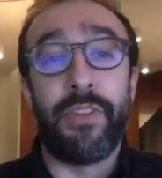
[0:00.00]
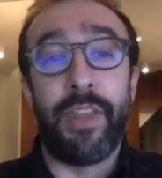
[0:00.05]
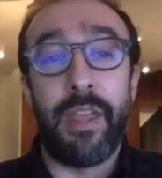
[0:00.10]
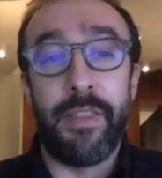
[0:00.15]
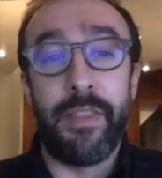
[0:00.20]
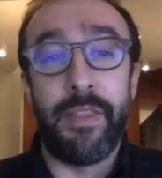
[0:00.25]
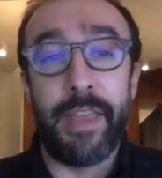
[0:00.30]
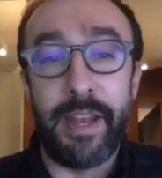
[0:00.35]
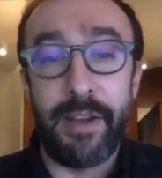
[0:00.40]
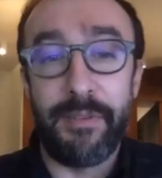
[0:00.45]

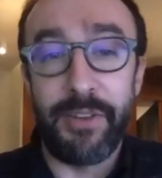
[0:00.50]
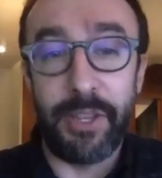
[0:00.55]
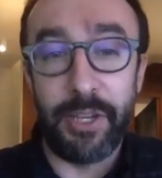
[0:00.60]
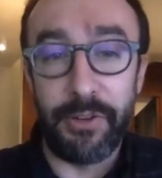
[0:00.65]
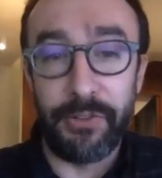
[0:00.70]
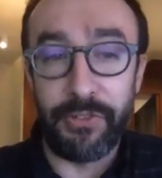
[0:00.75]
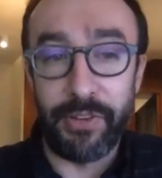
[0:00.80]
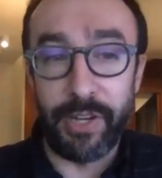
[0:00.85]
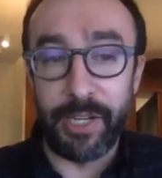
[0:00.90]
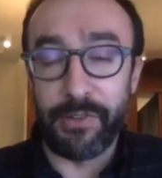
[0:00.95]
That, that, everything
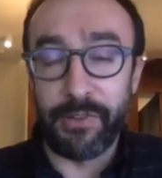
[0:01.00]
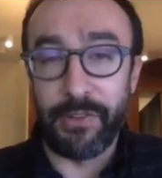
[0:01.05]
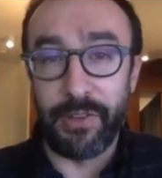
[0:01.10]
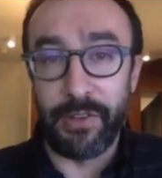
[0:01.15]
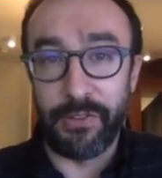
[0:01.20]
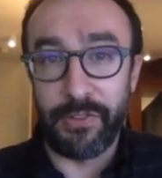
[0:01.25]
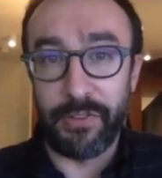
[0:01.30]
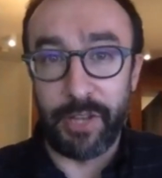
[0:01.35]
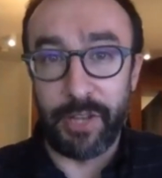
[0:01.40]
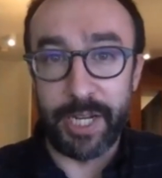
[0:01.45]
you're seeing is
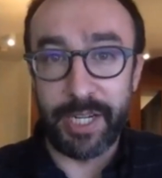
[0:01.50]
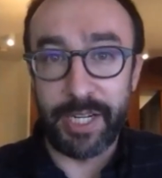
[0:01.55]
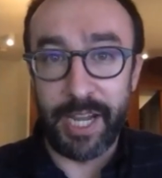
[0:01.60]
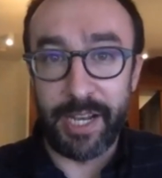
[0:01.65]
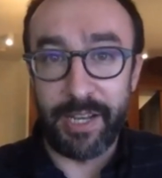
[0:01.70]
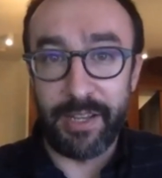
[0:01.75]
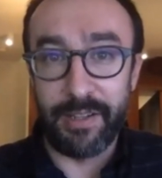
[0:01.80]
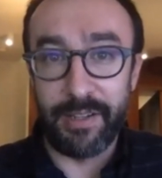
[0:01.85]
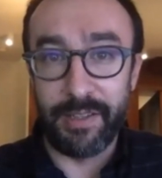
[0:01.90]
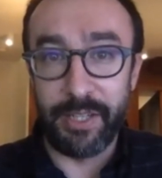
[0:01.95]
this like
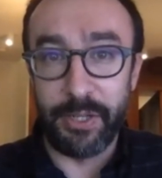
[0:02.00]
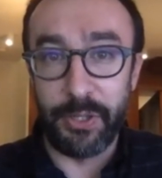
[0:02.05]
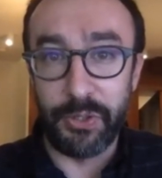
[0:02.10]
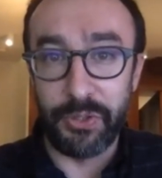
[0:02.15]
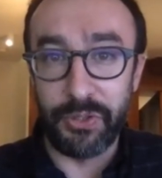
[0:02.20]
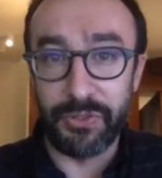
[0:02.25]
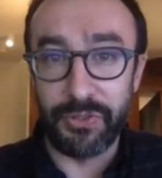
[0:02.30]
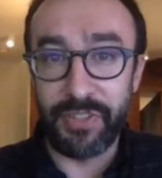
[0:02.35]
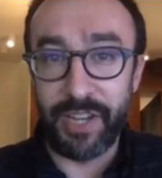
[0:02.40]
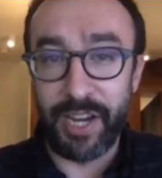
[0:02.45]
kind of
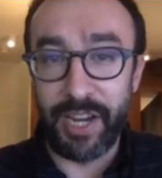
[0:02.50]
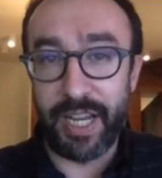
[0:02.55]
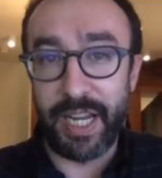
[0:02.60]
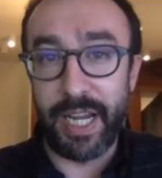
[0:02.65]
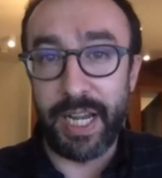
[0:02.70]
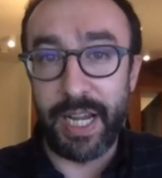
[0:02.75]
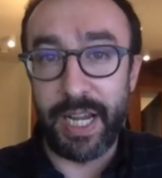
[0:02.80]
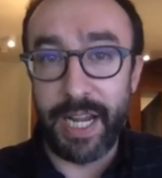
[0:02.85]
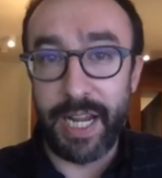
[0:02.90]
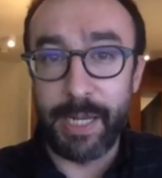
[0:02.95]
little
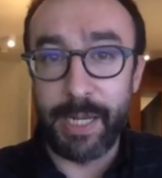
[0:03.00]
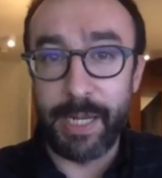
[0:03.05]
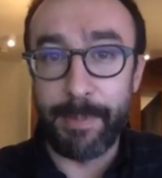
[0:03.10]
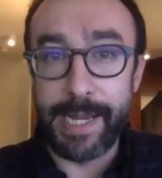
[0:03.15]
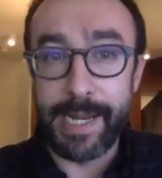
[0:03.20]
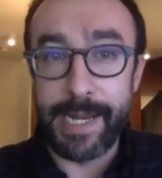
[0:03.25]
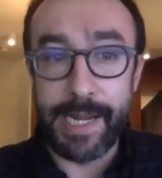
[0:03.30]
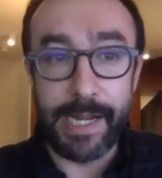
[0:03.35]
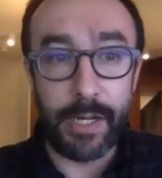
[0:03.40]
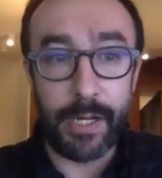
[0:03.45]
tiny itty
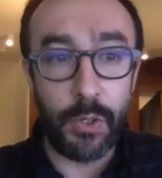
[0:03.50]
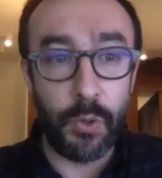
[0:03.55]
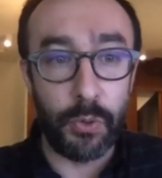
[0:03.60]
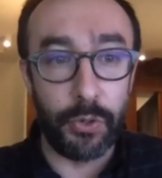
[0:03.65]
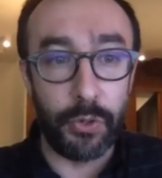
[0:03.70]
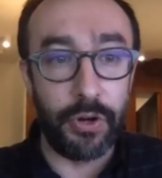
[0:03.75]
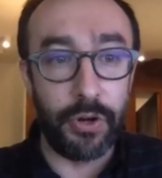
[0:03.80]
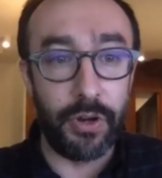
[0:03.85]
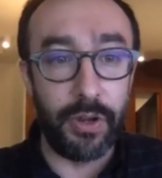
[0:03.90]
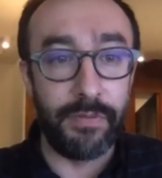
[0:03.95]
bitty
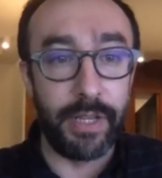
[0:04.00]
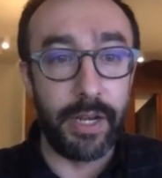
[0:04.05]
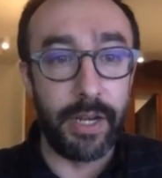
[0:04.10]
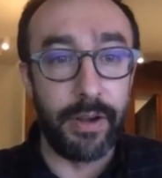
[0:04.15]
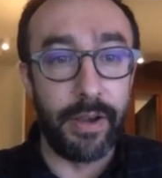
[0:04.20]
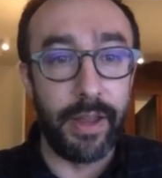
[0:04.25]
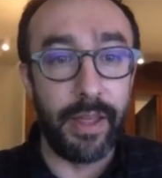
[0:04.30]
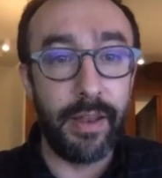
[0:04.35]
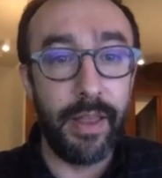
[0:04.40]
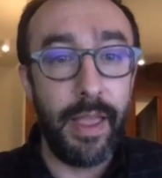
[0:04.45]
corner of the
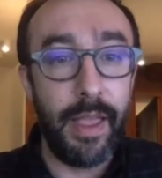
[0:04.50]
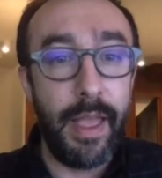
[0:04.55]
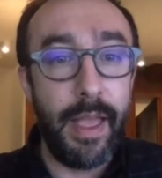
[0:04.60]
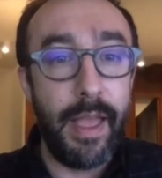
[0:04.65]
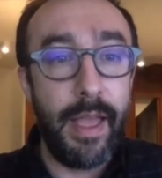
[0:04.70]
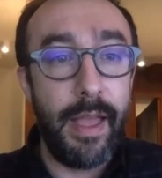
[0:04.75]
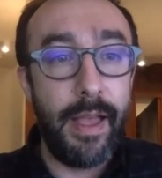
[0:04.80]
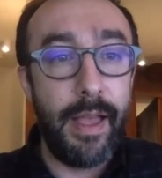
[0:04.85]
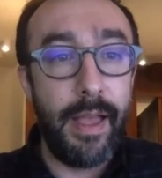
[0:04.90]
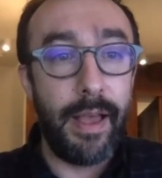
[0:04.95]
internet.
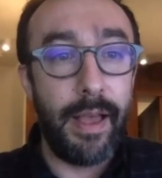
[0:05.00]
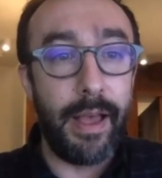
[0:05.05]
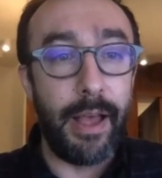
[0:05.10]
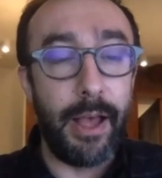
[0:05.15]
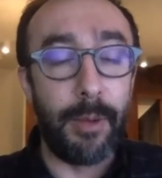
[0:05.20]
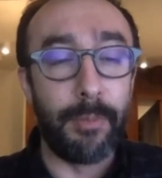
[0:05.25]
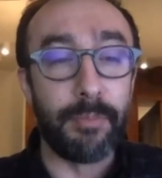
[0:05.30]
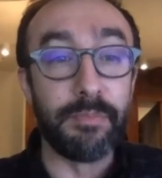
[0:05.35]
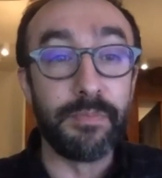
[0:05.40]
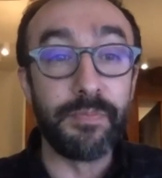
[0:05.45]

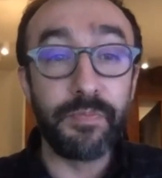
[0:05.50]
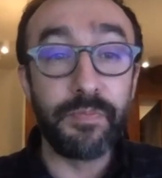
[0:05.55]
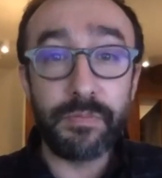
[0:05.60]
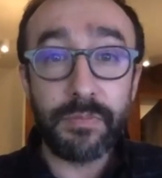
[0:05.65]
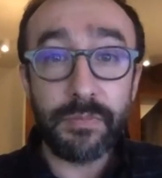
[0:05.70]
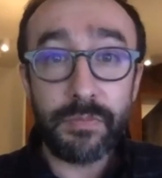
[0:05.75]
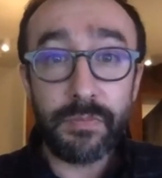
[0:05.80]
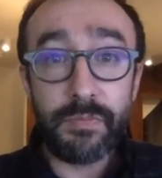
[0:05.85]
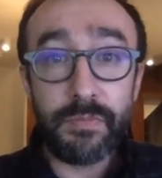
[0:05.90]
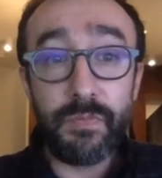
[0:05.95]
Um,
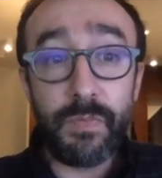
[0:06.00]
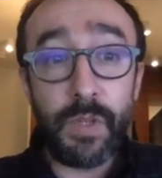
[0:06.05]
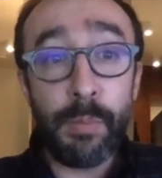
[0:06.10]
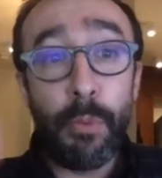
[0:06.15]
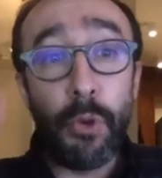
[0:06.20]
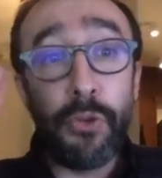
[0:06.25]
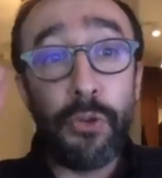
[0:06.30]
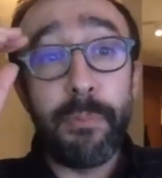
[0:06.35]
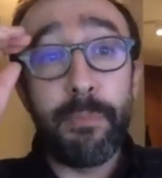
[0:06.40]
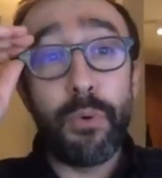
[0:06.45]

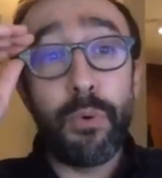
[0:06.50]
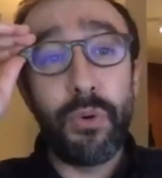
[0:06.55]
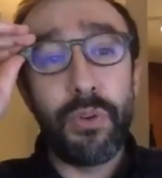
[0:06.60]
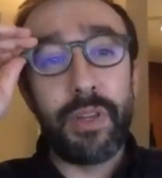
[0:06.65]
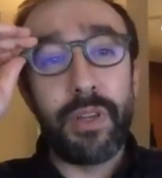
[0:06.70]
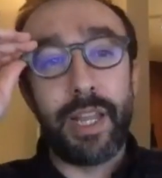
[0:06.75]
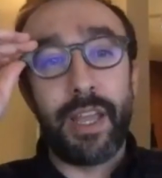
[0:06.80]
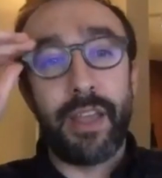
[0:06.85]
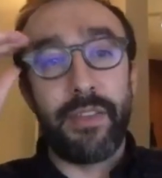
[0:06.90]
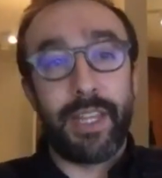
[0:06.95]
most
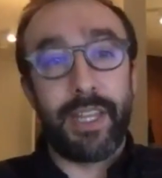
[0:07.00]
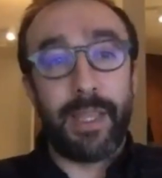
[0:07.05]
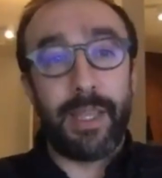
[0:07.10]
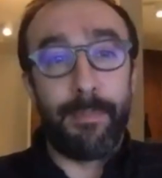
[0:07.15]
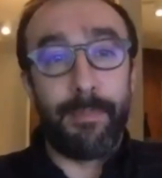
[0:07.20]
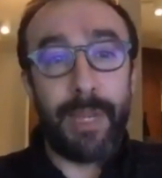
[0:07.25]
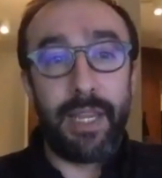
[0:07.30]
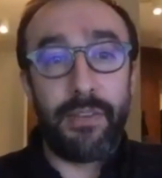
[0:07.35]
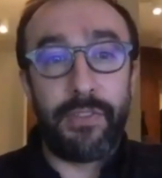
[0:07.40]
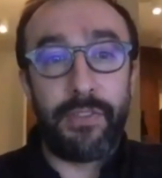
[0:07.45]
importantly, I think
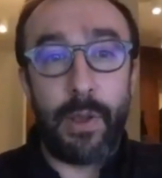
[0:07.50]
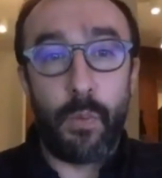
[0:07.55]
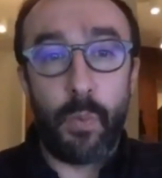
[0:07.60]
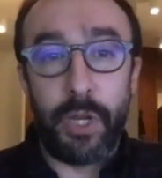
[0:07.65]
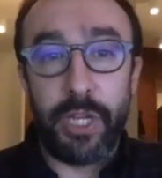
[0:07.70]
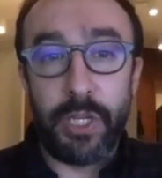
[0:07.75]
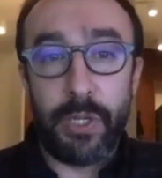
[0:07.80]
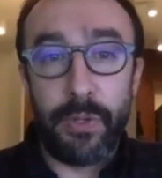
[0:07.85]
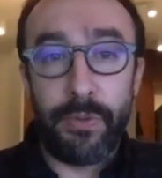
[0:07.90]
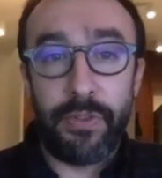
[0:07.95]
it means that
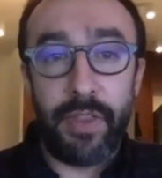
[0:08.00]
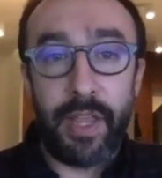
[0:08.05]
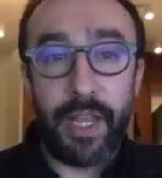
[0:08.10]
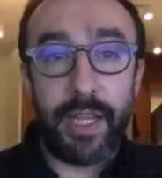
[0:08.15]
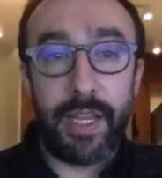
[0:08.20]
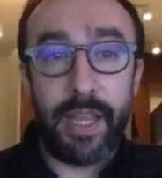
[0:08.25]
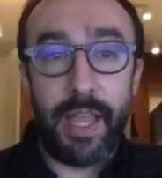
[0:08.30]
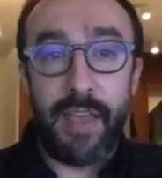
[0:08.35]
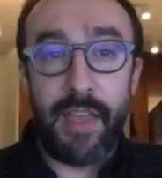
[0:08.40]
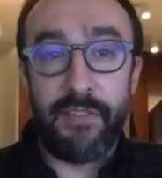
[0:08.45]
what you
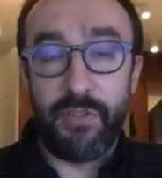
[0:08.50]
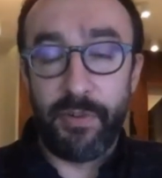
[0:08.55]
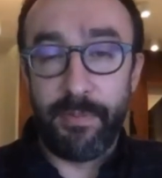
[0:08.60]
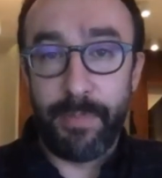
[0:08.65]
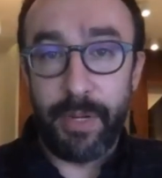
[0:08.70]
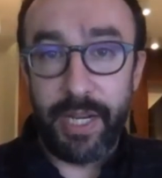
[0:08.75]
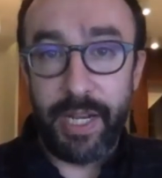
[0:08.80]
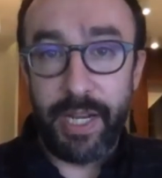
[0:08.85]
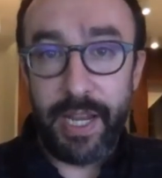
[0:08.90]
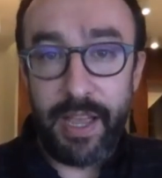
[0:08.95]
think
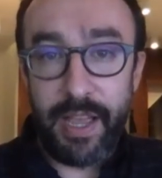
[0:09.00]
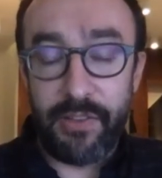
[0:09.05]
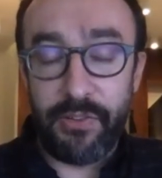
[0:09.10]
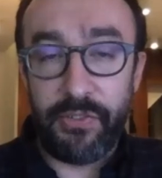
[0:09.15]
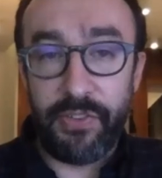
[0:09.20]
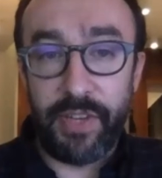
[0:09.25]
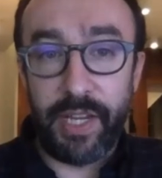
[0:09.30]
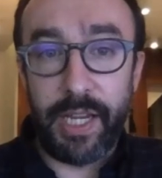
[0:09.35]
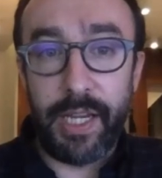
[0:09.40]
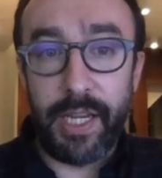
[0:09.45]
everybody
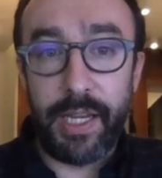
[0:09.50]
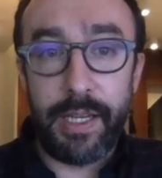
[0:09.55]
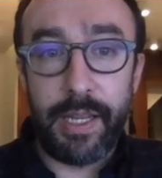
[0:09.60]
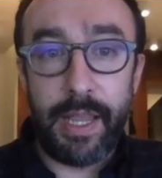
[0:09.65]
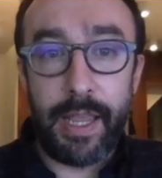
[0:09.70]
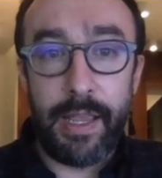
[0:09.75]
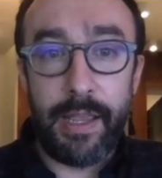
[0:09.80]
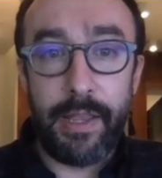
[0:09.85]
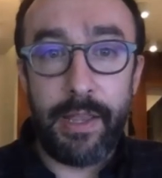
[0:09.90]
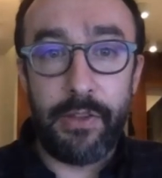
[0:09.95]
has seen
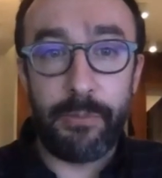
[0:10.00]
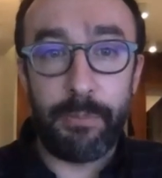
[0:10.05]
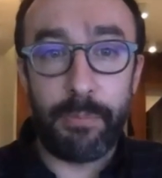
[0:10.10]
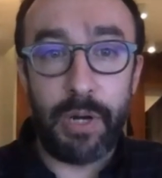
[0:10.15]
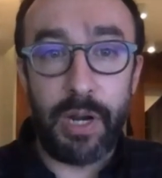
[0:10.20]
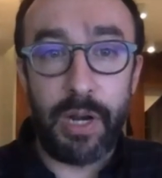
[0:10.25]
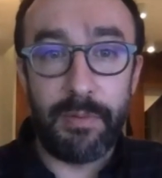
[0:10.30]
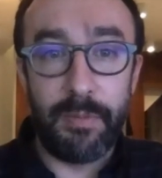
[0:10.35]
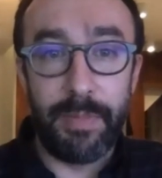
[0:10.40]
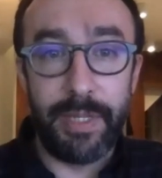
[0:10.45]
is
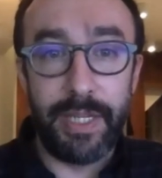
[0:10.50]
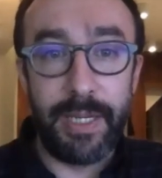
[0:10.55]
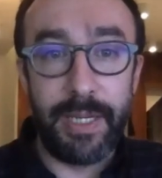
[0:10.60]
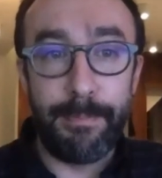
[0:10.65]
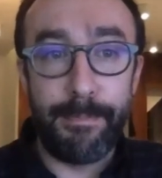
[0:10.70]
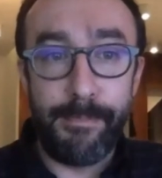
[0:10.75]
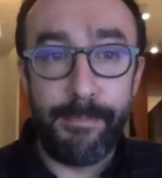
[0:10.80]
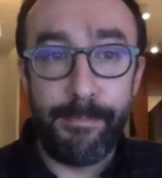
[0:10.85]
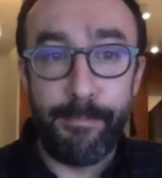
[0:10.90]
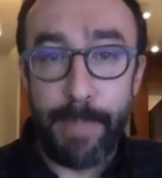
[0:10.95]

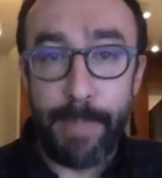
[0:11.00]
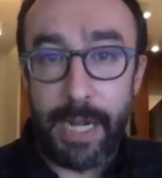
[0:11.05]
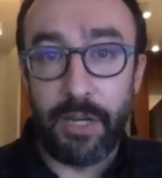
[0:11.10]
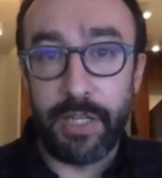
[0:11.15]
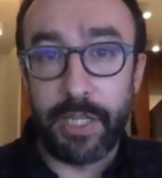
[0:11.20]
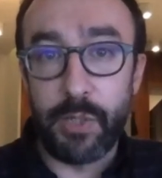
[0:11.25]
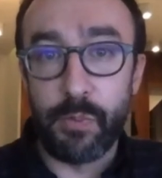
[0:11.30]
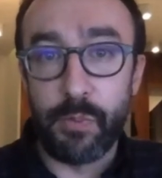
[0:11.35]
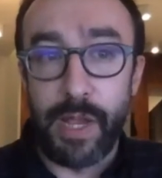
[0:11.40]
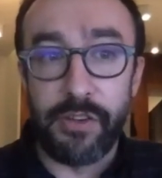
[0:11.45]
probably
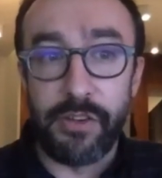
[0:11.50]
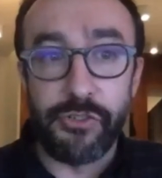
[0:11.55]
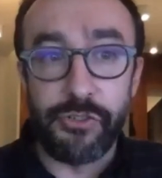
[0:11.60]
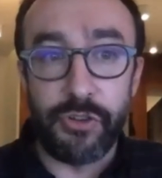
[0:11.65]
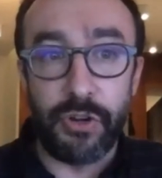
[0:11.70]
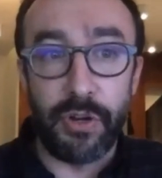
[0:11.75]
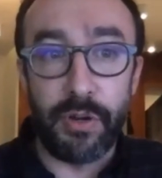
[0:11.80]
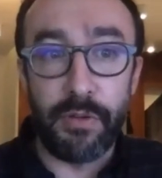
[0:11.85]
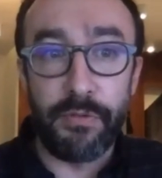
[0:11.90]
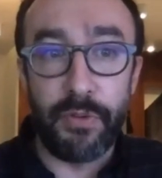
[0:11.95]
barely
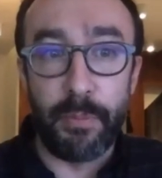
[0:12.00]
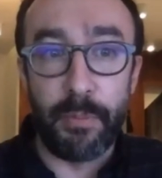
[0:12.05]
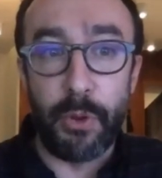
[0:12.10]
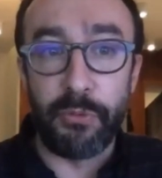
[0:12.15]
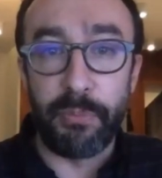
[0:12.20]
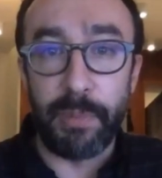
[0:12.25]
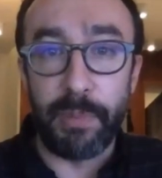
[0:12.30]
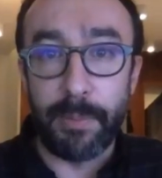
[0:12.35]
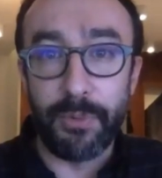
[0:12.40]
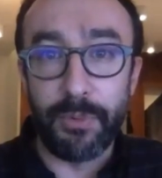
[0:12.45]
registered for
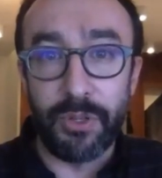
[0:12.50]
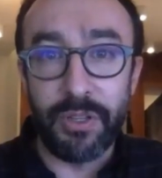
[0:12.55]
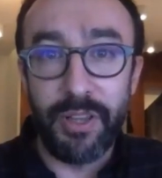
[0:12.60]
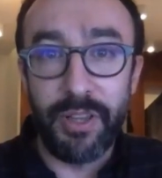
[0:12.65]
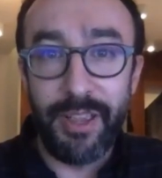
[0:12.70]
most people.